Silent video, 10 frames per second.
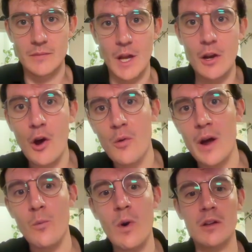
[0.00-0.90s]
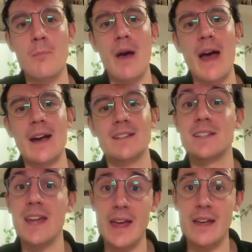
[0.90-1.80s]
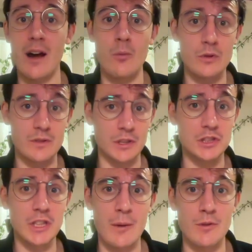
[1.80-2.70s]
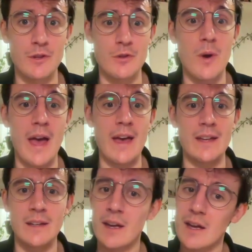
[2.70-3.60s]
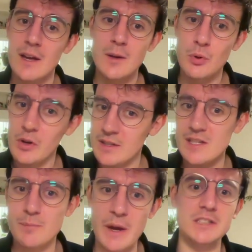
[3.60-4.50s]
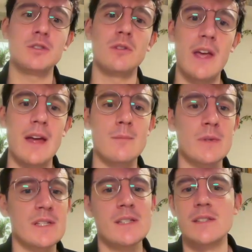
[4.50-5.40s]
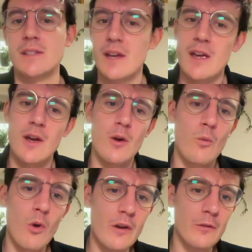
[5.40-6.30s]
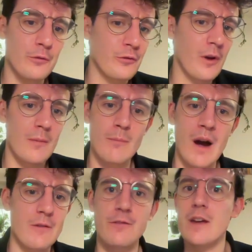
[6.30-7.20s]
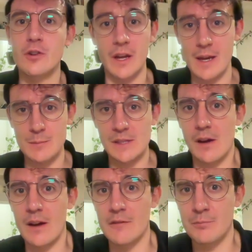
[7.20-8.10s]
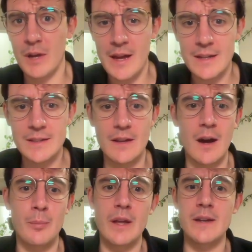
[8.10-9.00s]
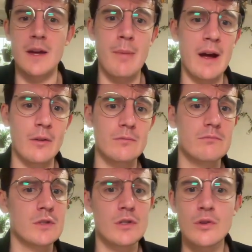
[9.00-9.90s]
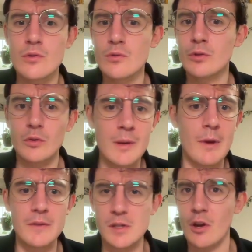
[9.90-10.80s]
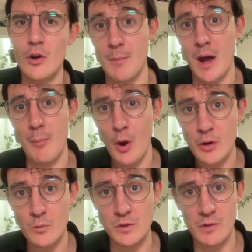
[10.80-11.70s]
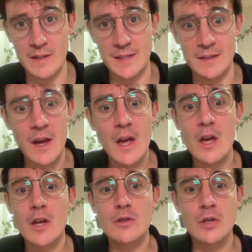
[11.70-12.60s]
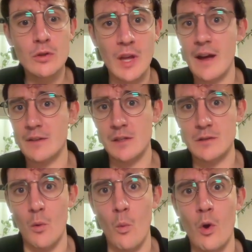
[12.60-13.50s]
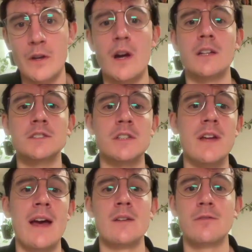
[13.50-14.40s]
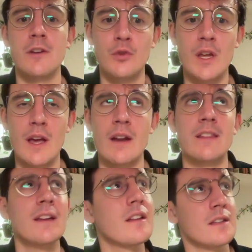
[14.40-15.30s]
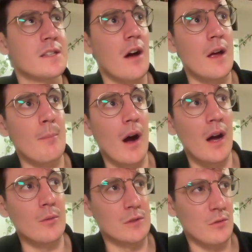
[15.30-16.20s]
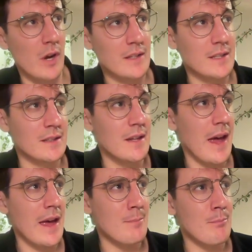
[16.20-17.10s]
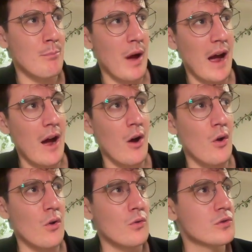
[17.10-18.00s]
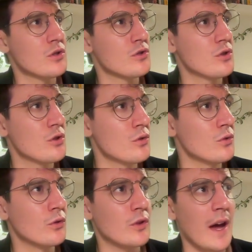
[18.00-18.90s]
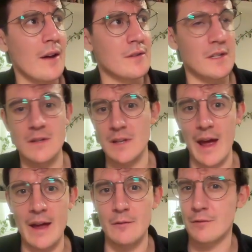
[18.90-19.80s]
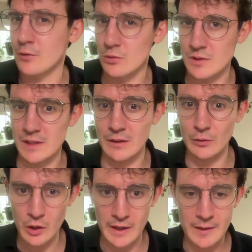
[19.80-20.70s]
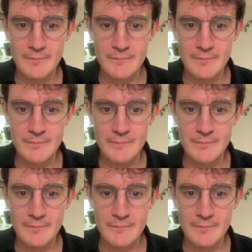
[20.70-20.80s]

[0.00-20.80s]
Hello and welcome back. Today I want to share with you a pretty special game. This is one of my favorite games that I have played. I played it about 2-3 months ago. My opponent was rated 2,150 and I think at the time I was rated about 2,043.